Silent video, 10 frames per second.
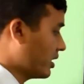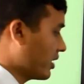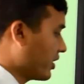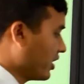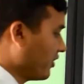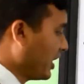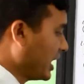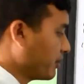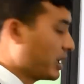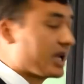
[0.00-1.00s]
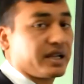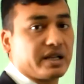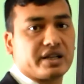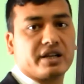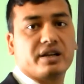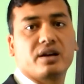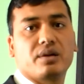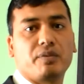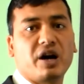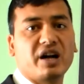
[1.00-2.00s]
The fire blanket.
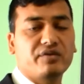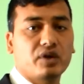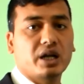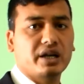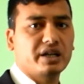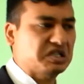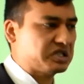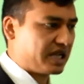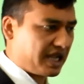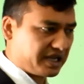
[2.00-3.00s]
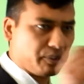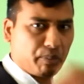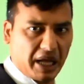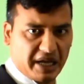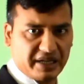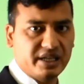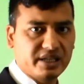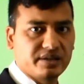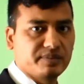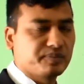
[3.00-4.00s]
Fire blanket is like a
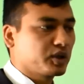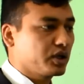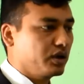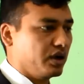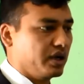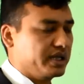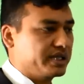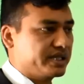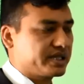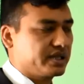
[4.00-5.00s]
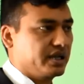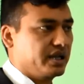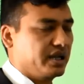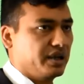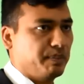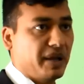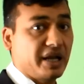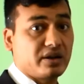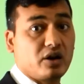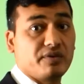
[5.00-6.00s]
blanket. It is
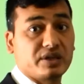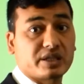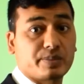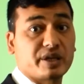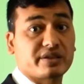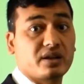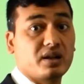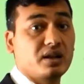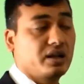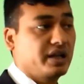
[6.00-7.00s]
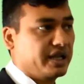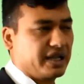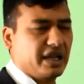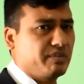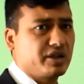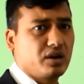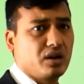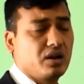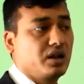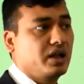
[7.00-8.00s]
made of special
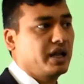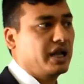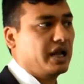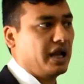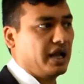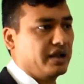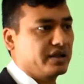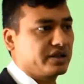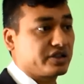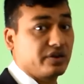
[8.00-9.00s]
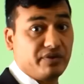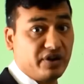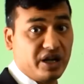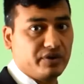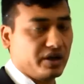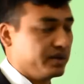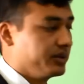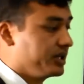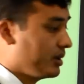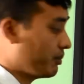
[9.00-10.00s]
chemical and some fiber,
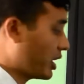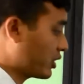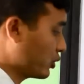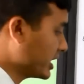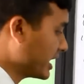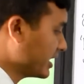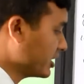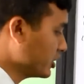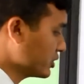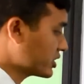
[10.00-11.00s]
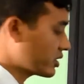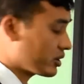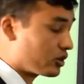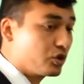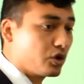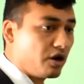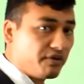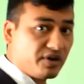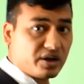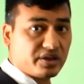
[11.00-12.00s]
but we can use to
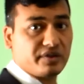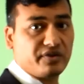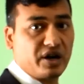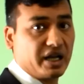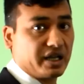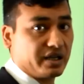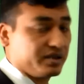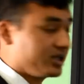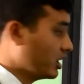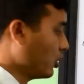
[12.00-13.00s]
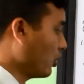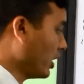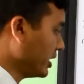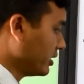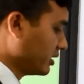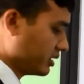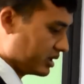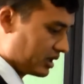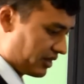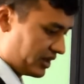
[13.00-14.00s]
cover the fire. When
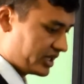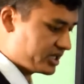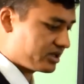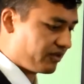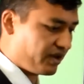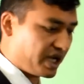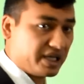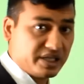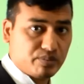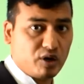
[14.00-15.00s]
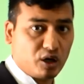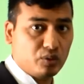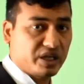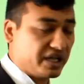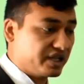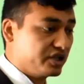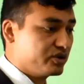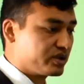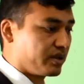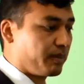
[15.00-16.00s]
there is the fire smell, we can
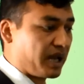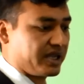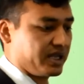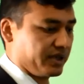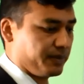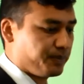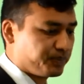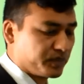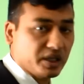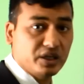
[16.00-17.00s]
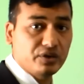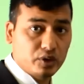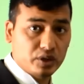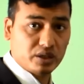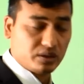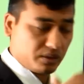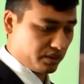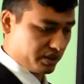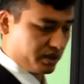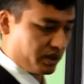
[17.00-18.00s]
use the blanket. If we
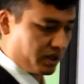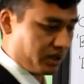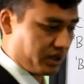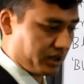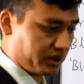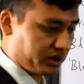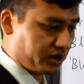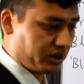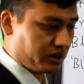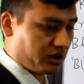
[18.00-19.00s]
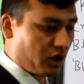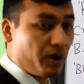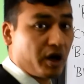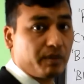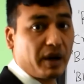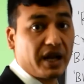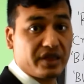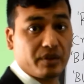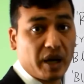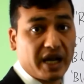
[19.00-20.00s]
cover by
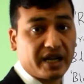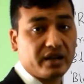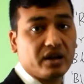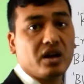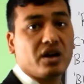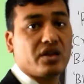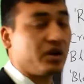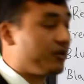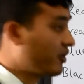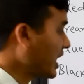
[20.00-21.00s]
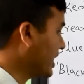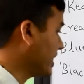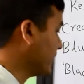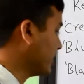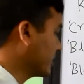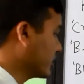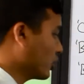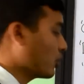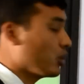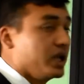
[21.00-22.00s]
the blanket, the fire
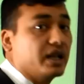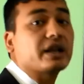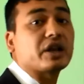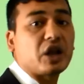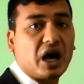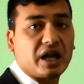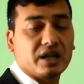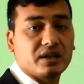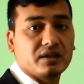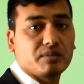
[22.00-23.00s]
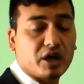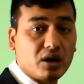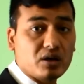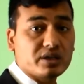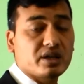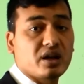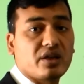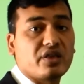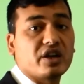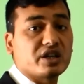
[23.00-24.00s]
will die because
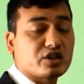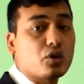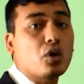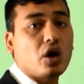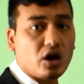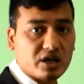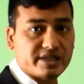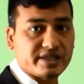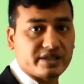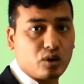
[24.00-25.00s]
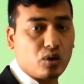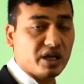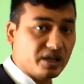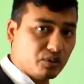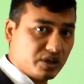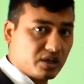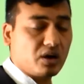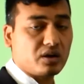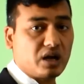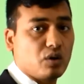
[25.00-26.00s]
there is no oxygen. Okay, we
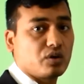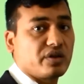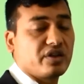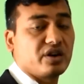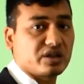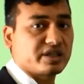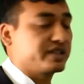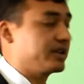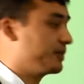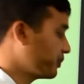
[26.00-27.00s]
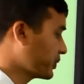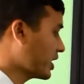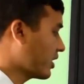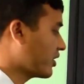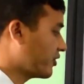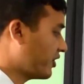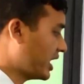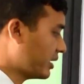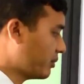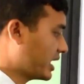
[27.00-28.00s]
got out the oxygen. The
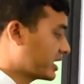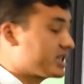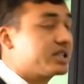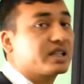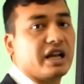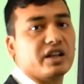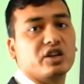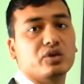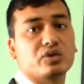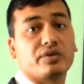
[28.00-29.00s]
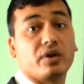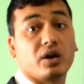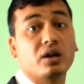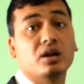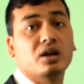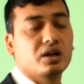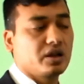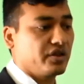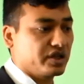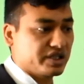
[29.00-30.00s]
fire blanket can use for
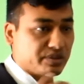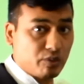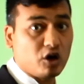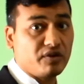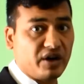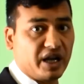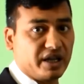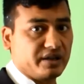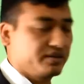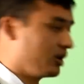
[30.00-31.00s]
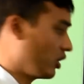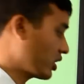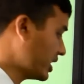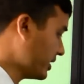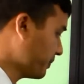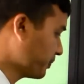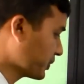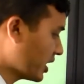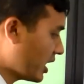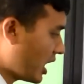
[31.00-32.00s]
the small fire. Okay,
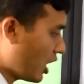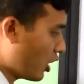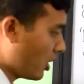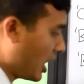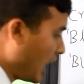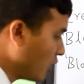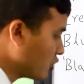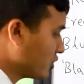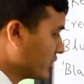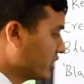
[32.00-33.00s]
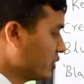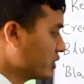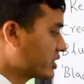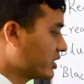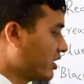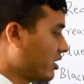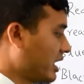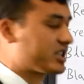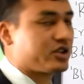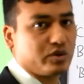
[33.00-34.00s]
how to use the
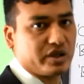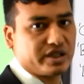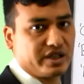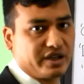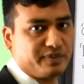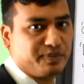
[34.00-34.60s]
extinguisher?